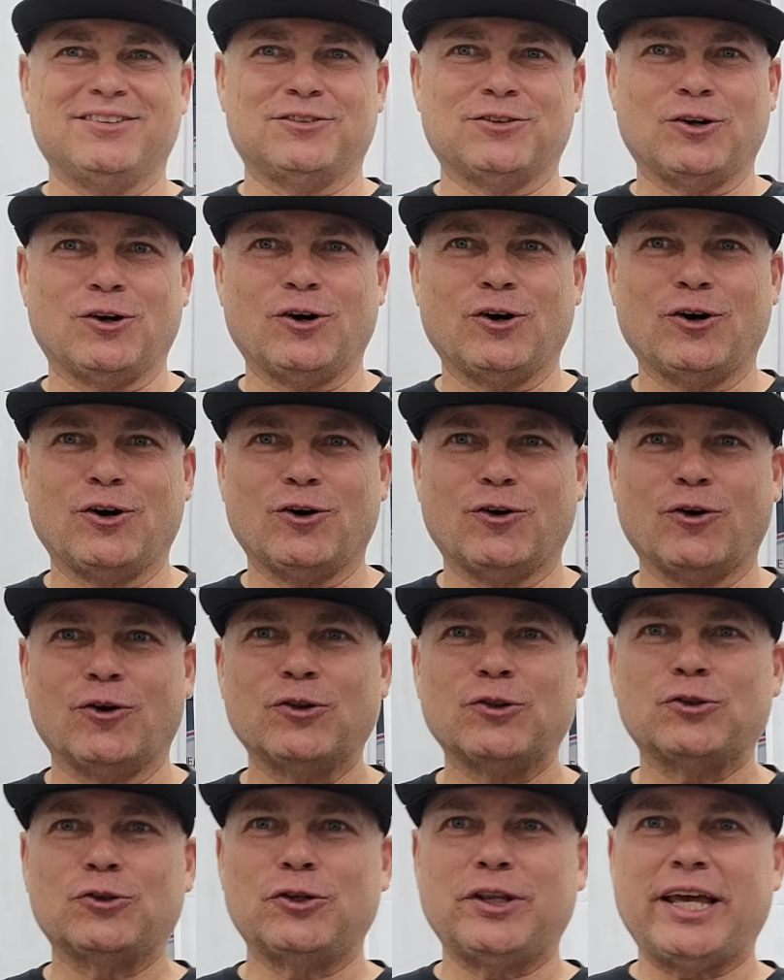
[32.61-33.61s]
So
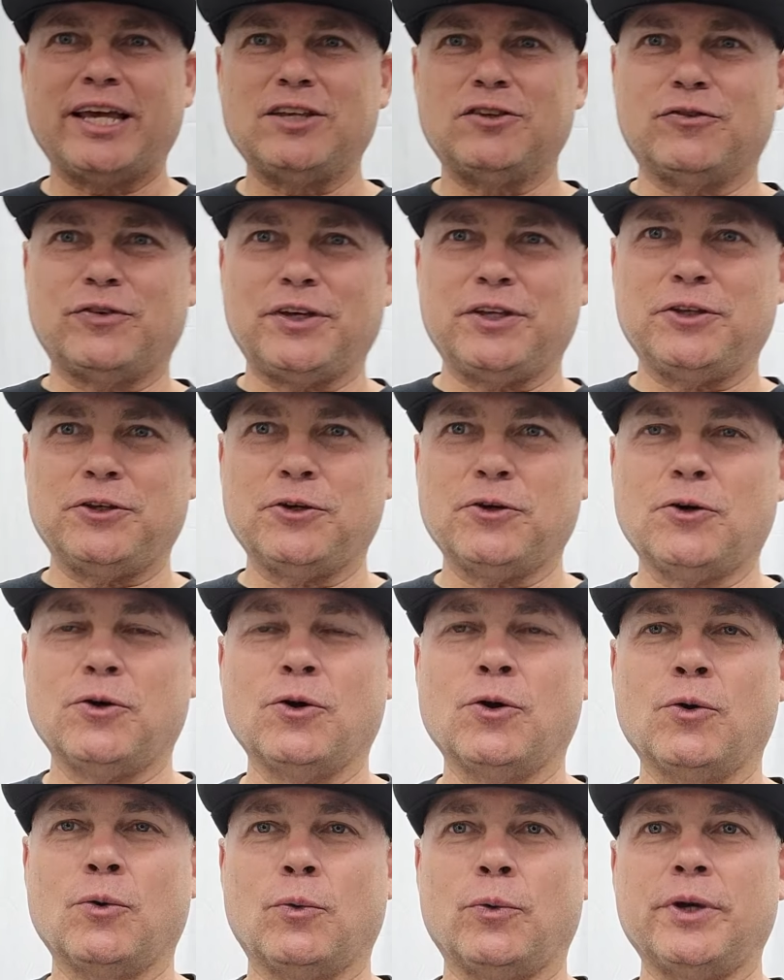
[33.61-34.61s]
on today's
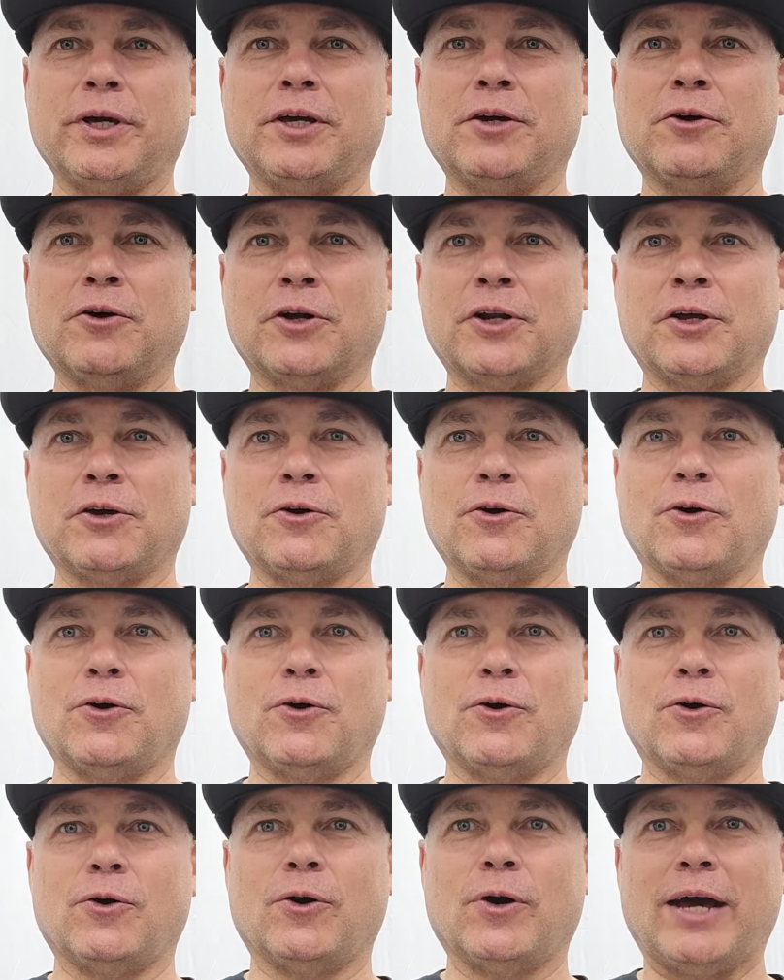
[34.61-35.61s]
video, we're gonna
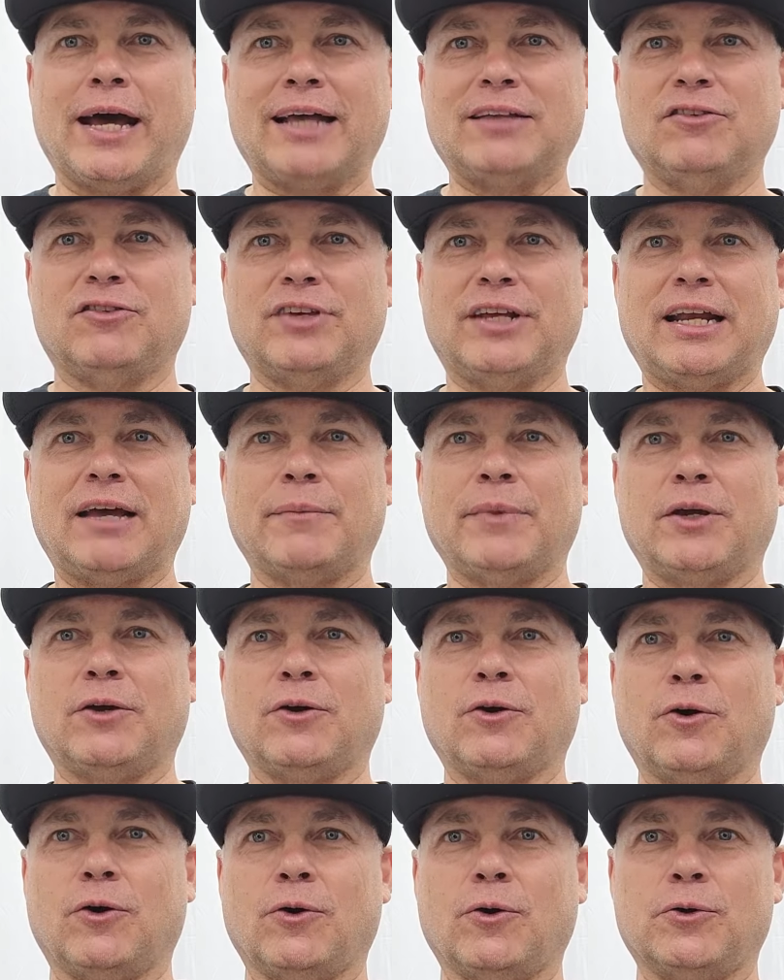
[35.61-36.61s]
go and ceramic
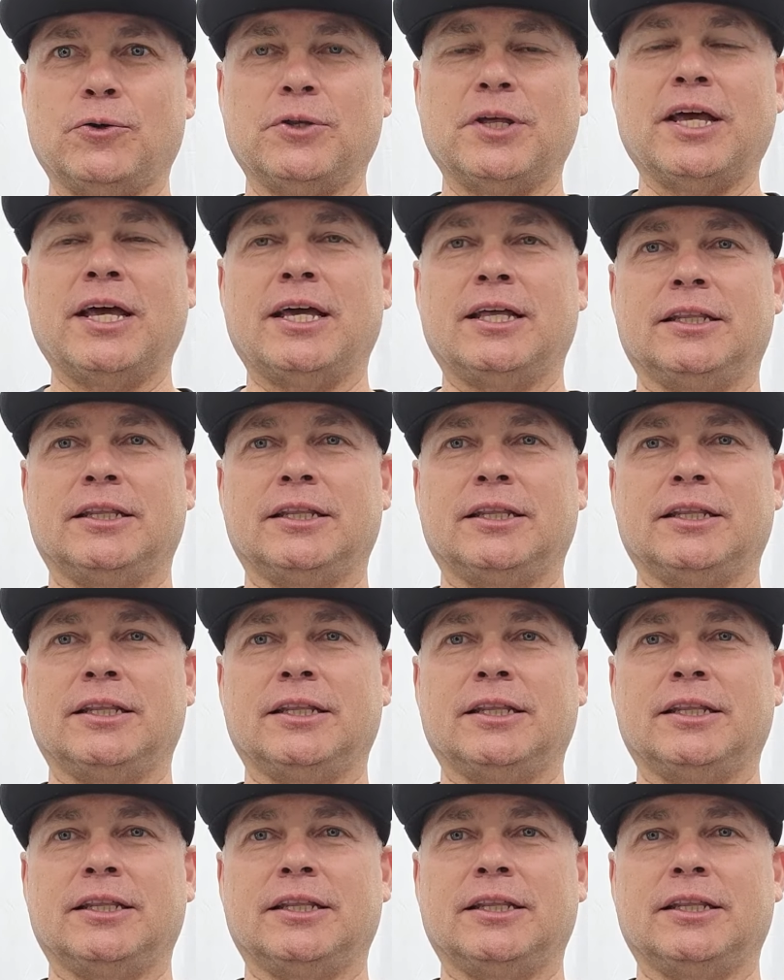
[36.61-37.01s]
coat